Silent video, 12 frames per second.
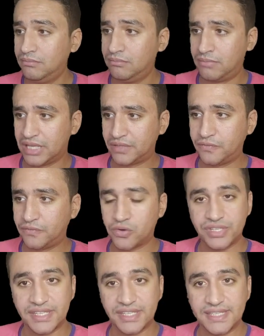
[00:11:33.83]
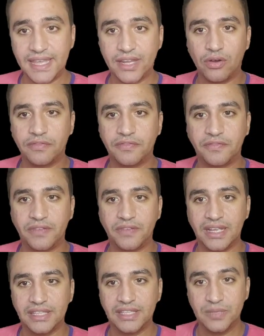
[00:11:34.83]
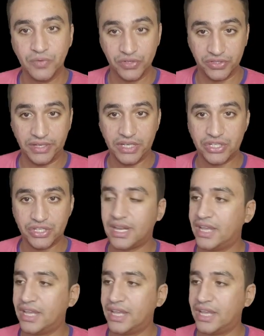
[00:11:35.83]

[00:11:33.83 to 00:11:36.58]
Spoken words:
But for the sake of demonstration,